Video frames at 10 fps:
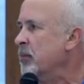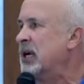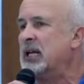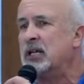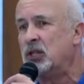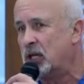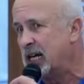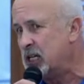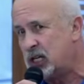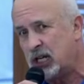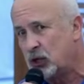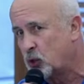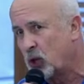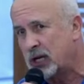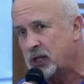But in the
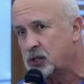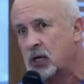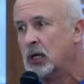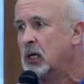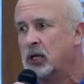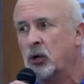1920s,